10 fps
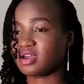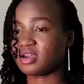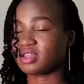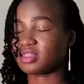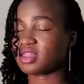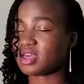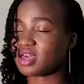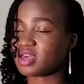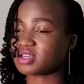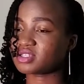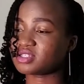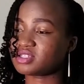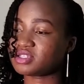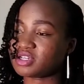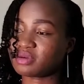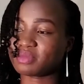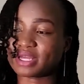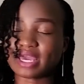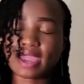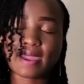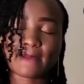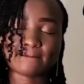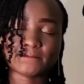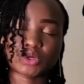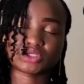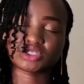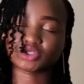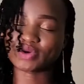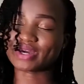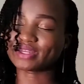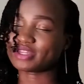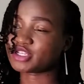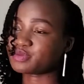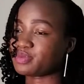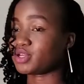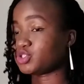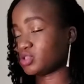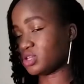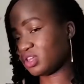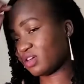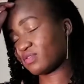the extremely important one, the spiritual life.